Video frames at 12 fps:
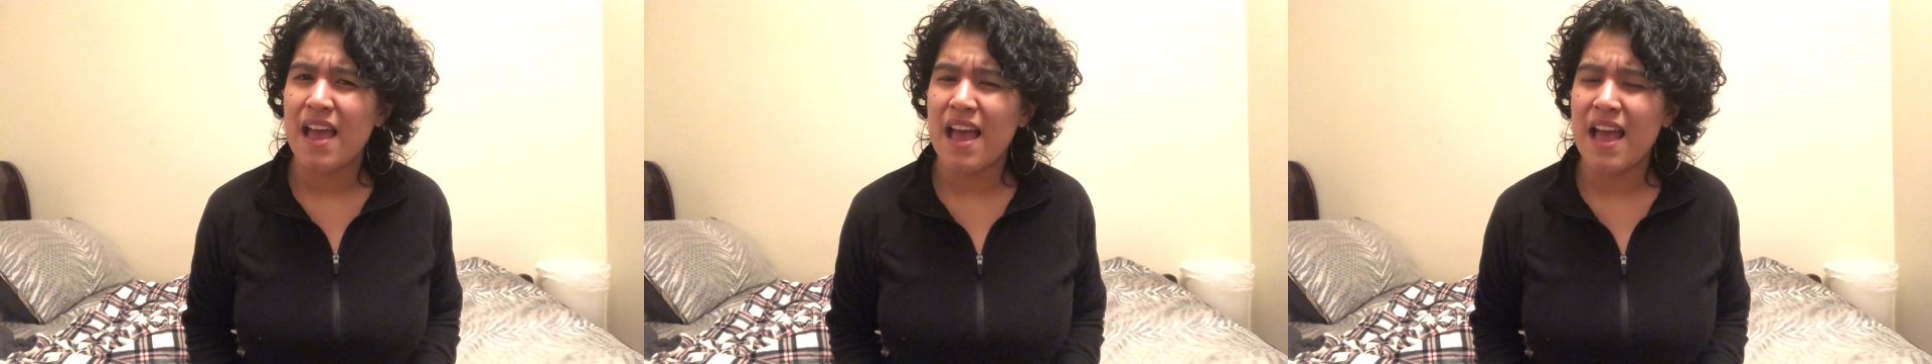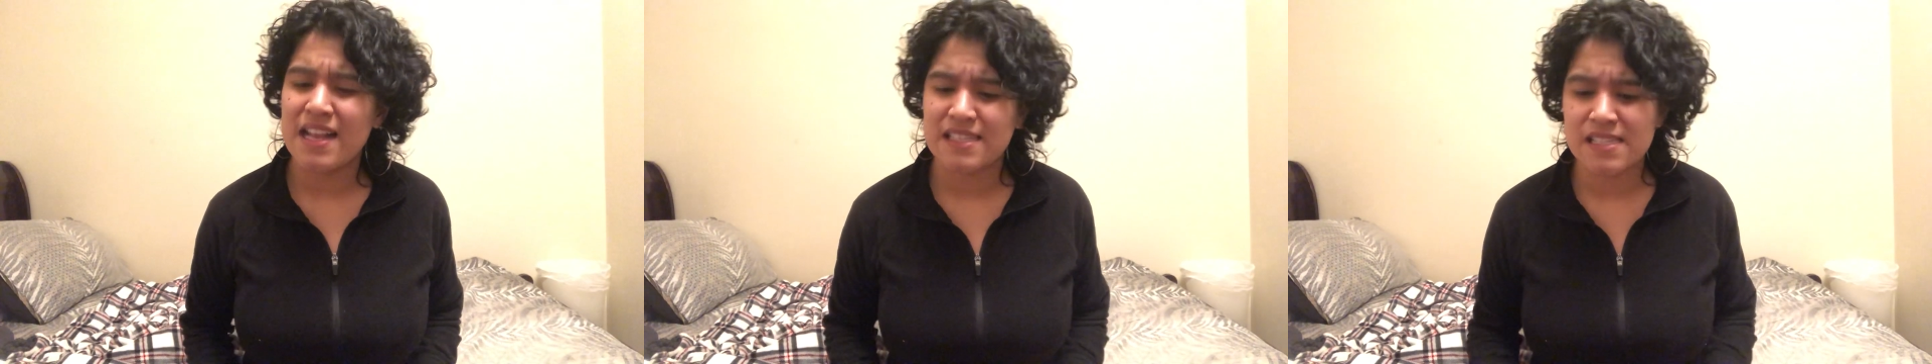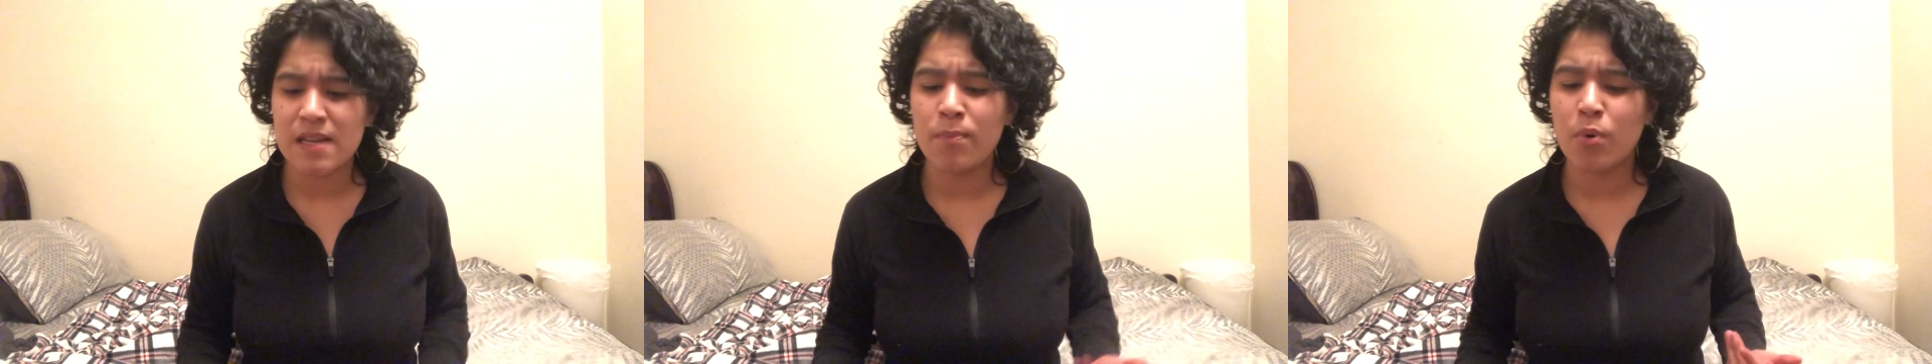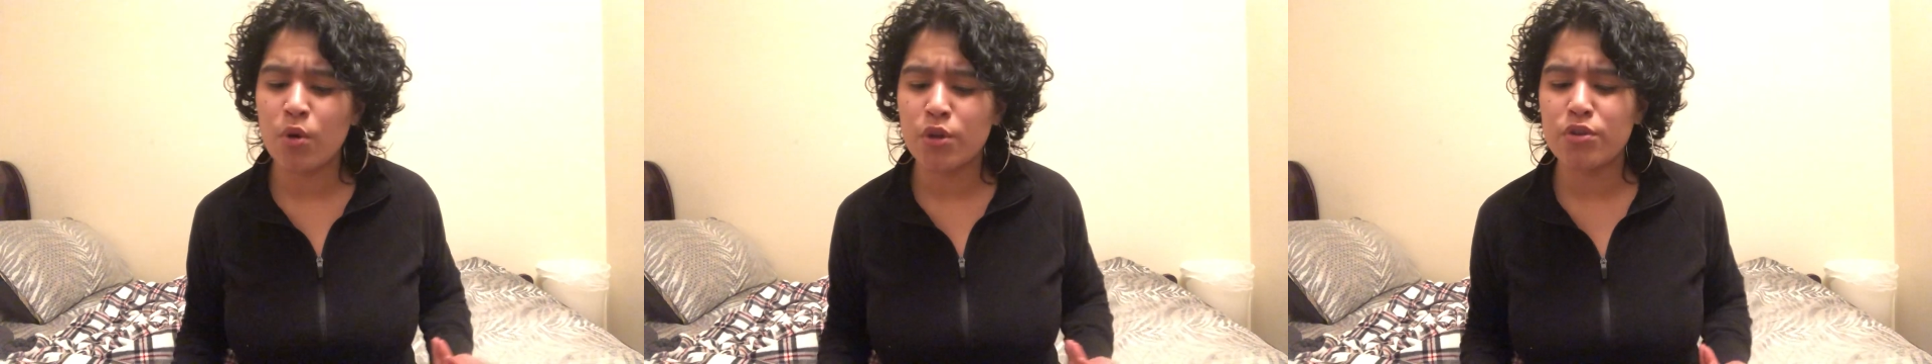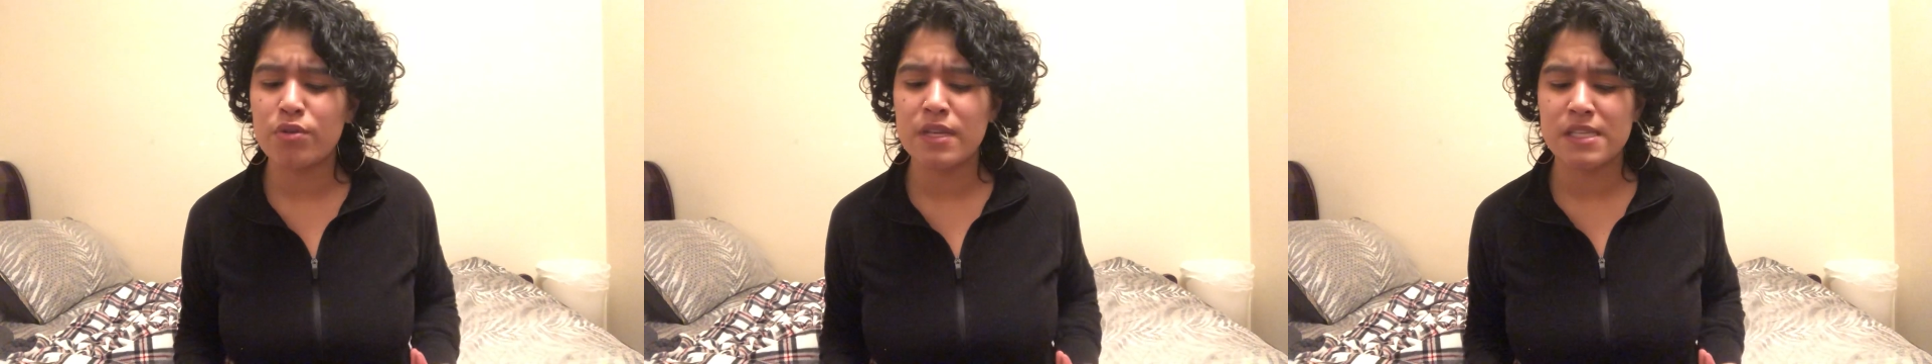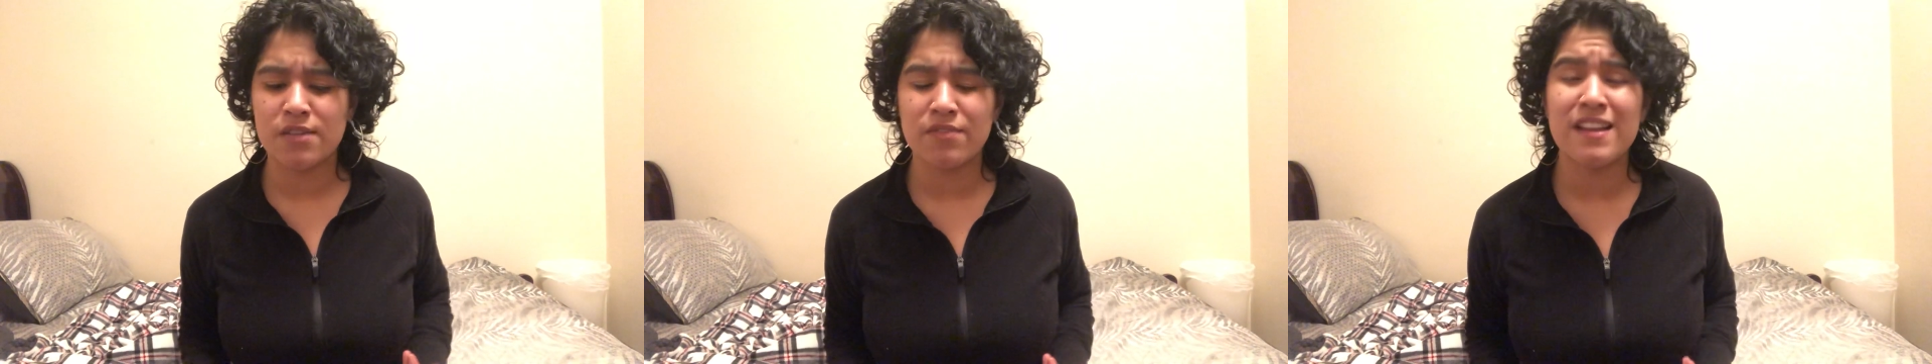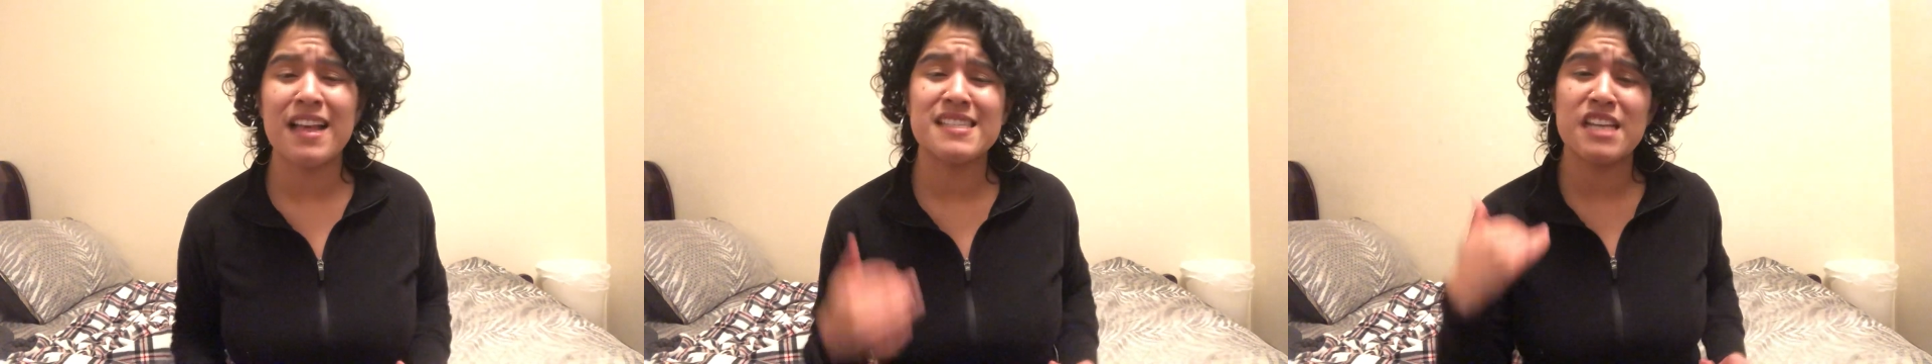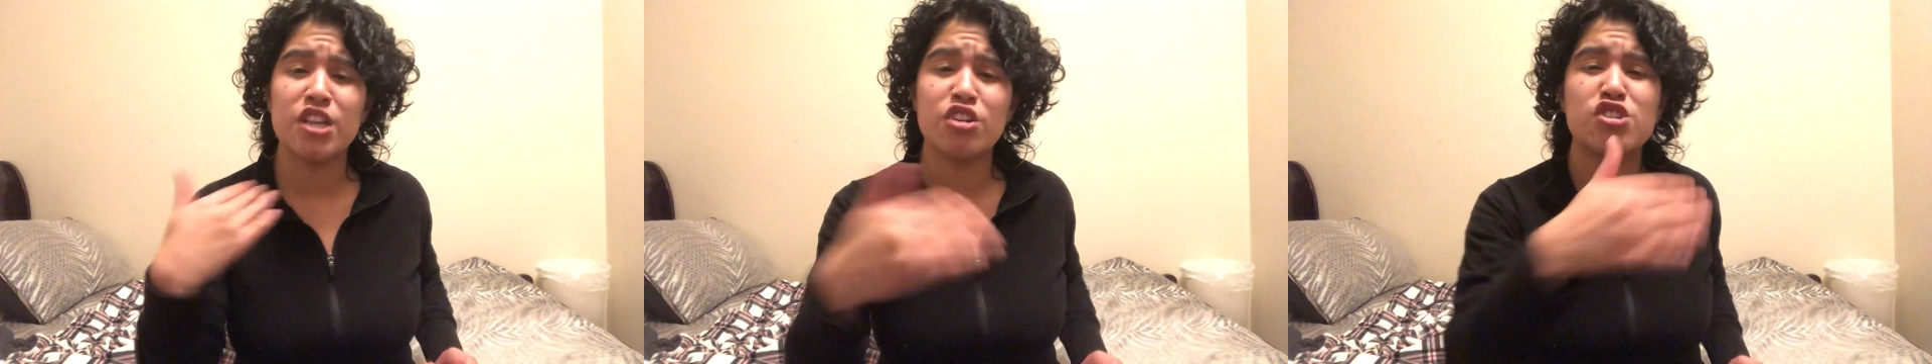At some point, you need to realize
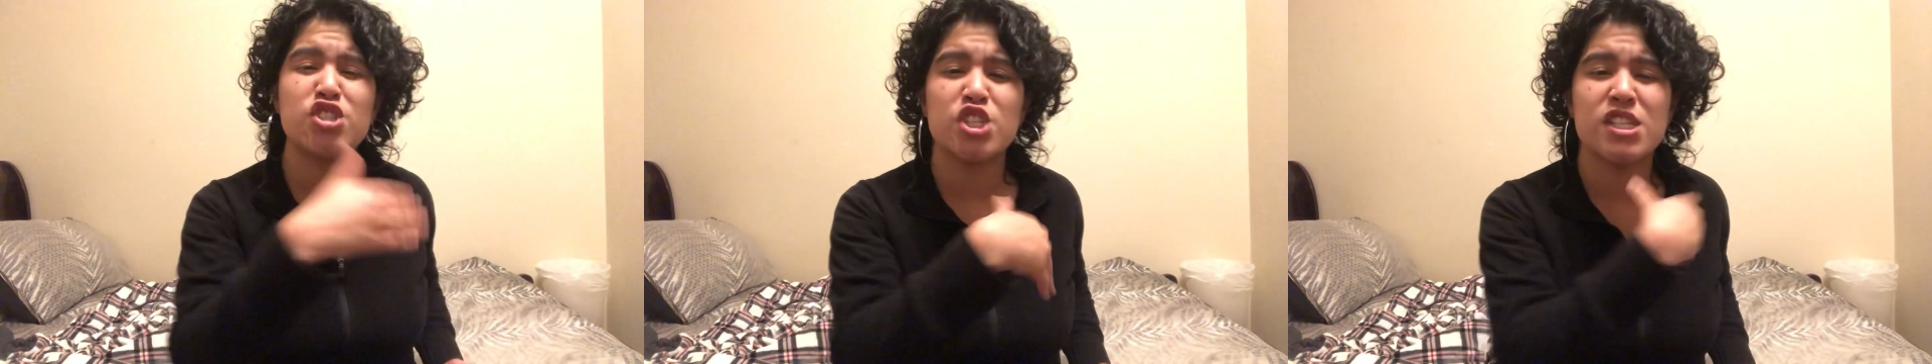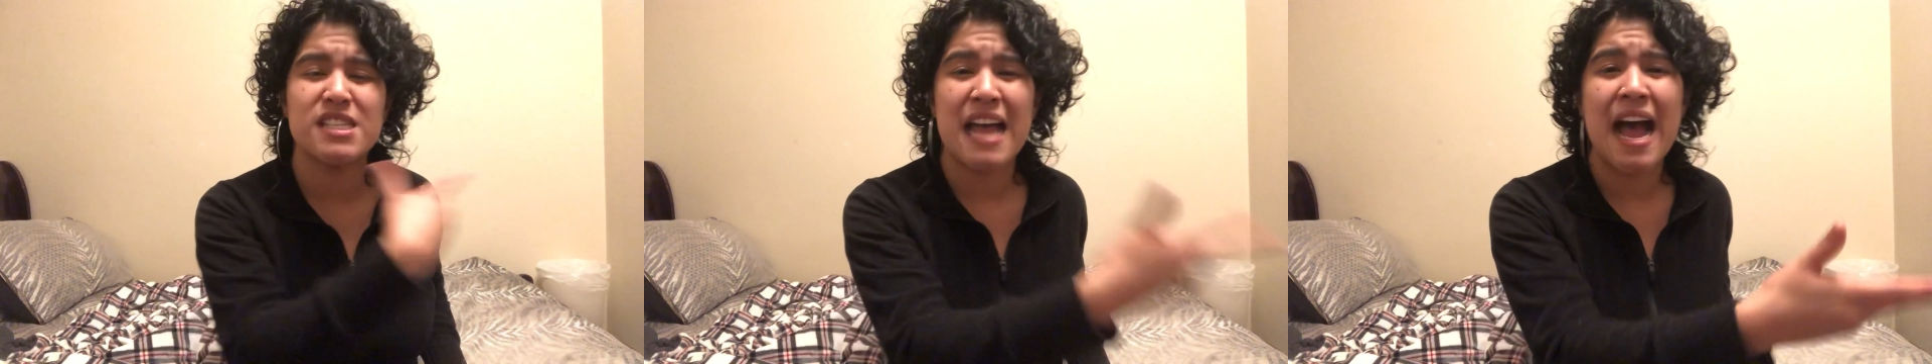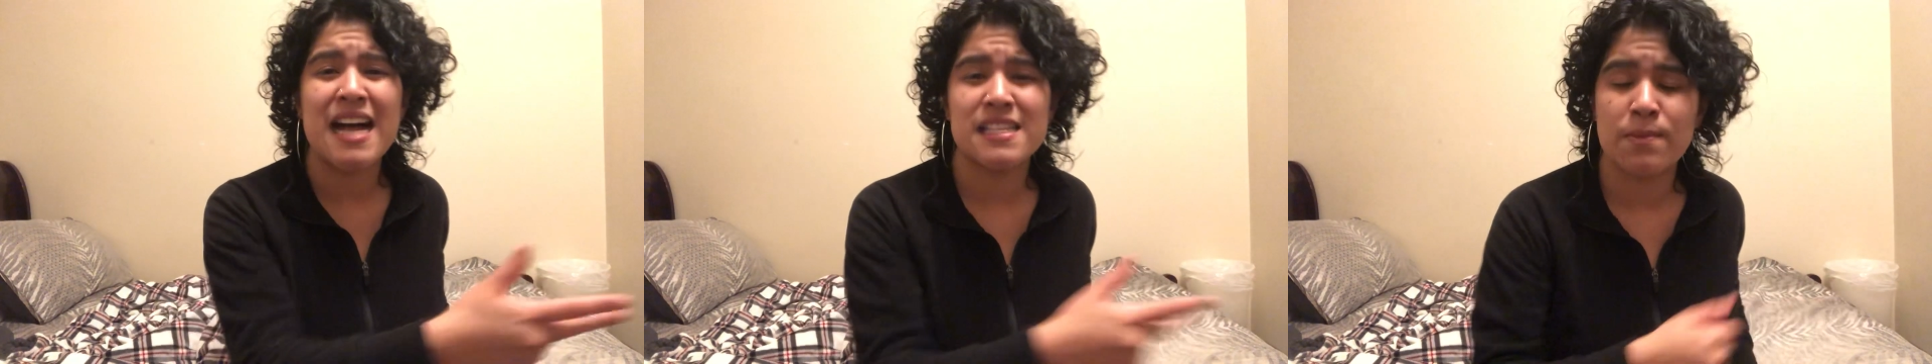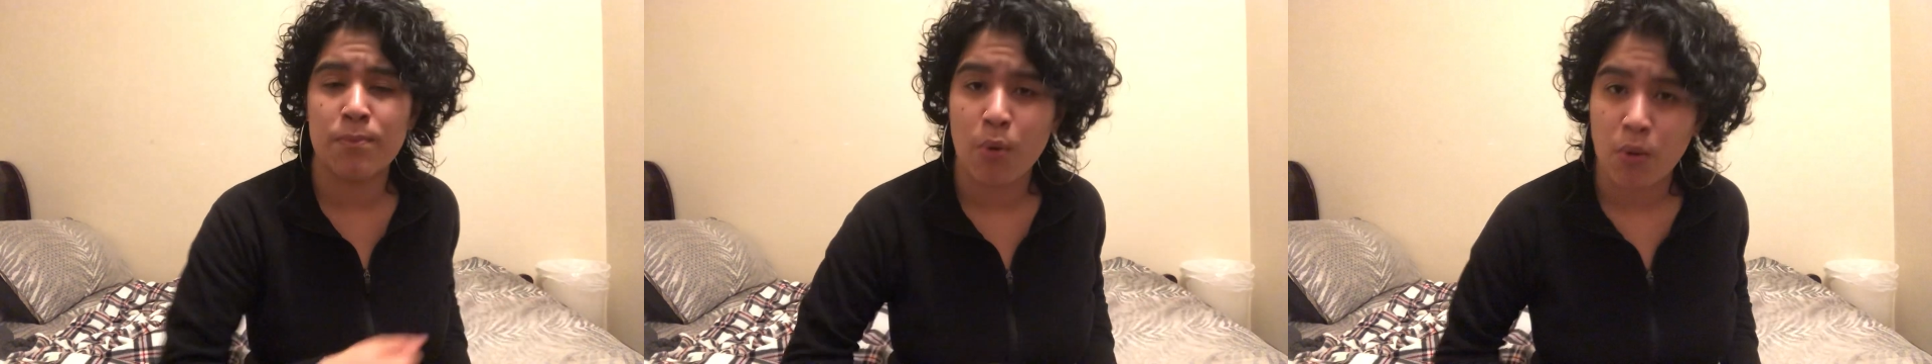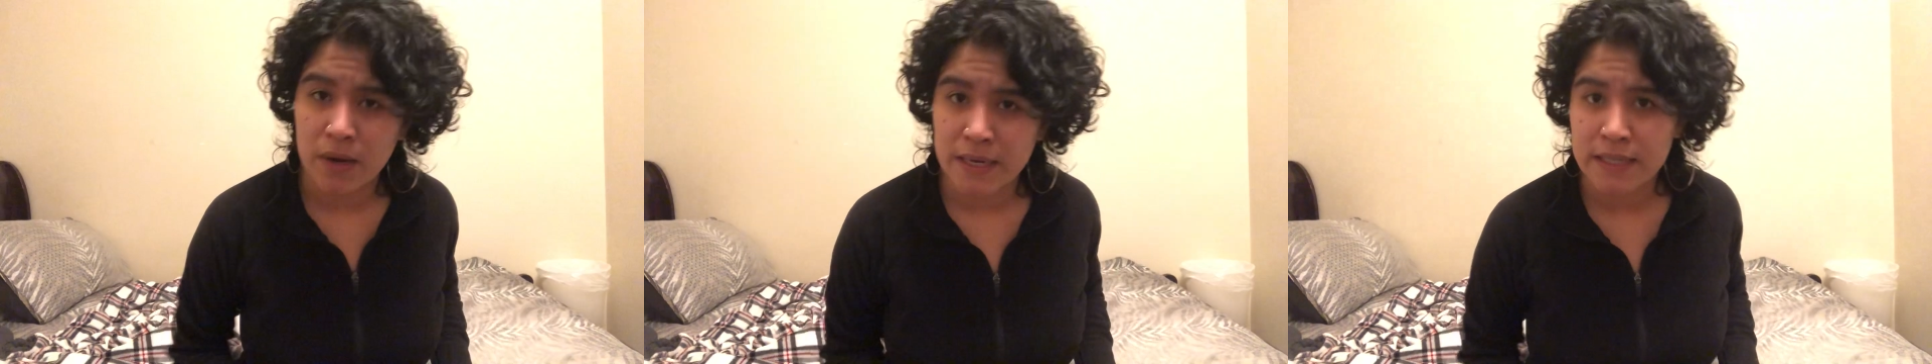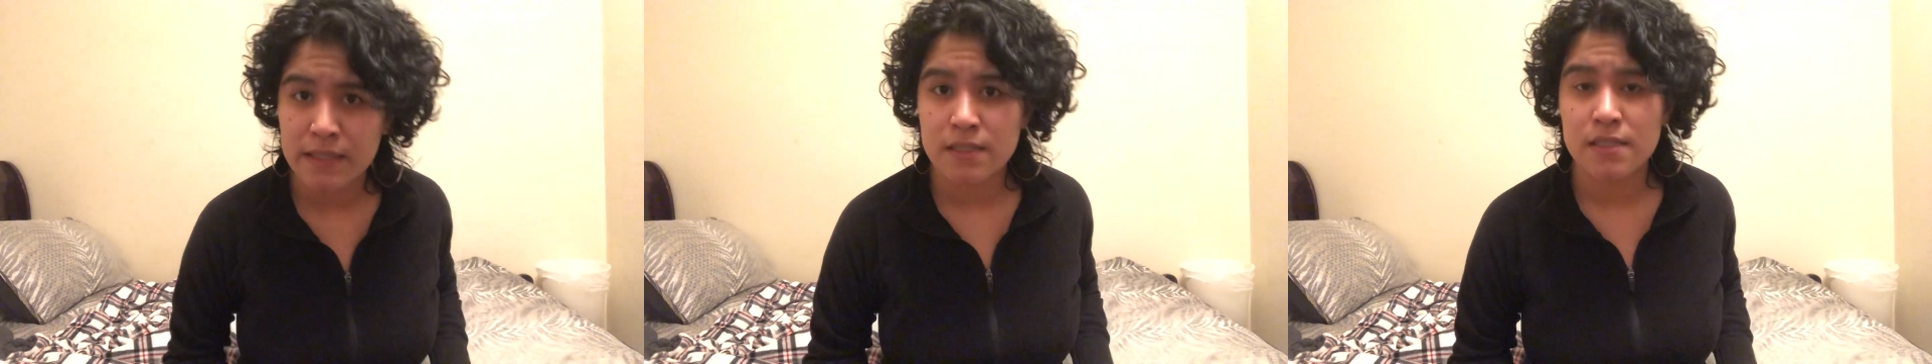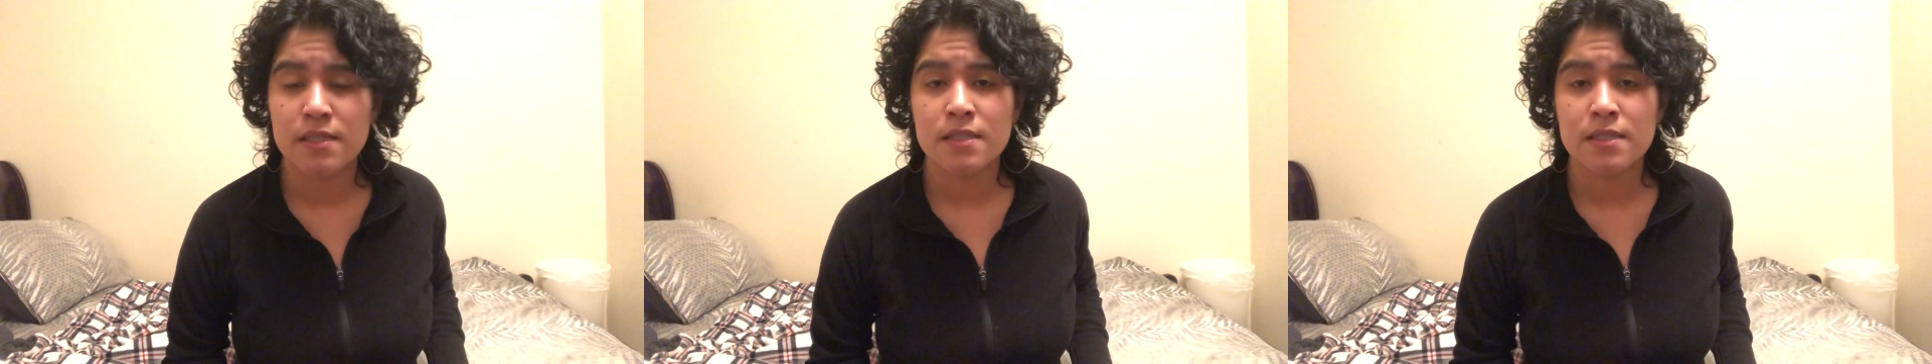that you're just as important